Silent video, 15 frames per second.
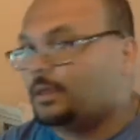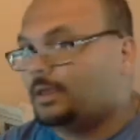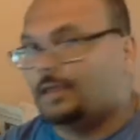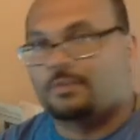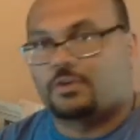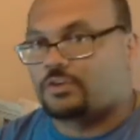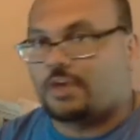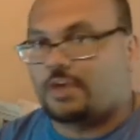
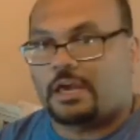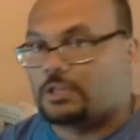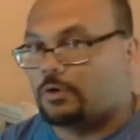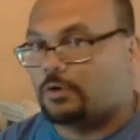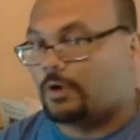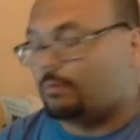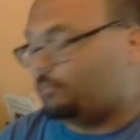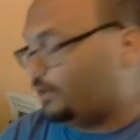And the
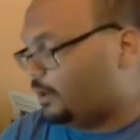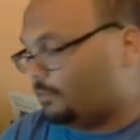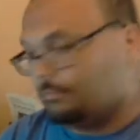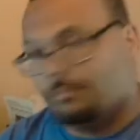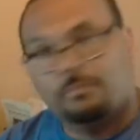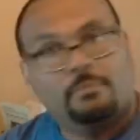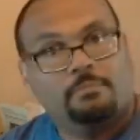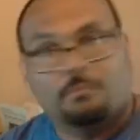secondary,
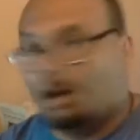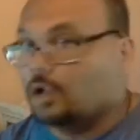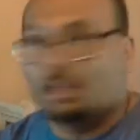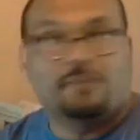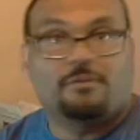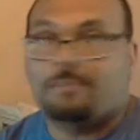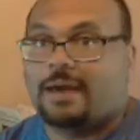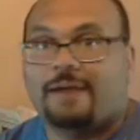well, all
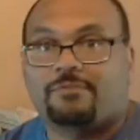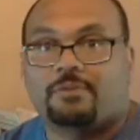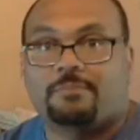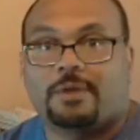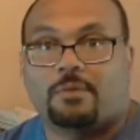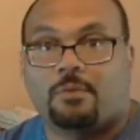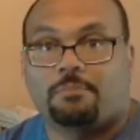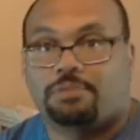of them have to
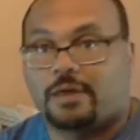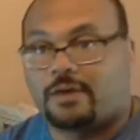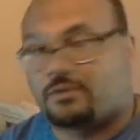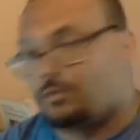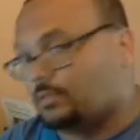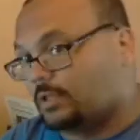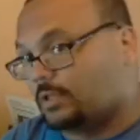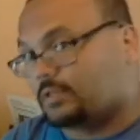be
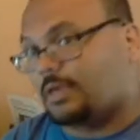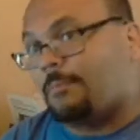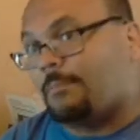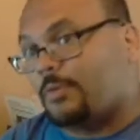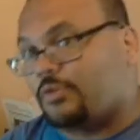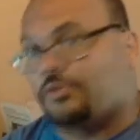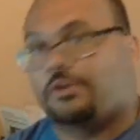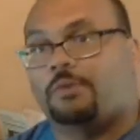replaced. So it looks like
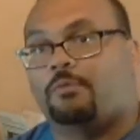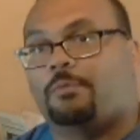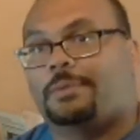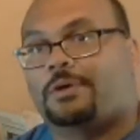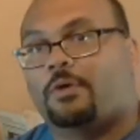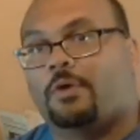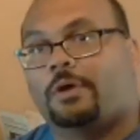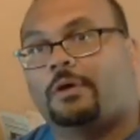Michigan will be
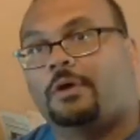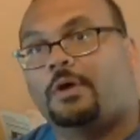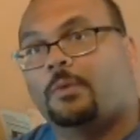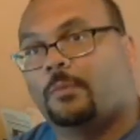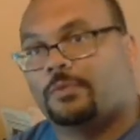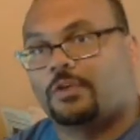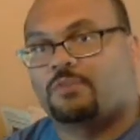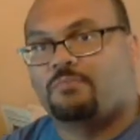going
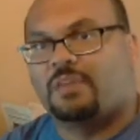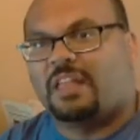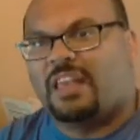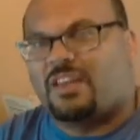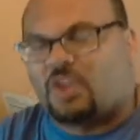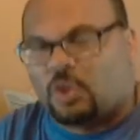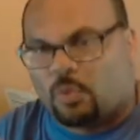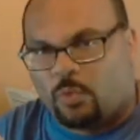with as
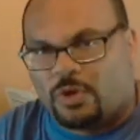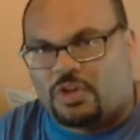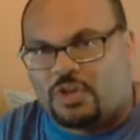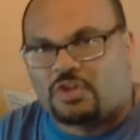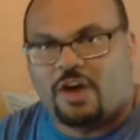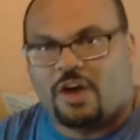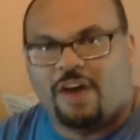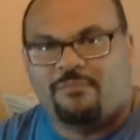many as three
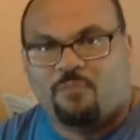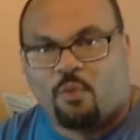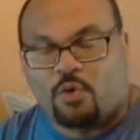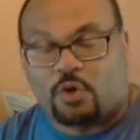sophomores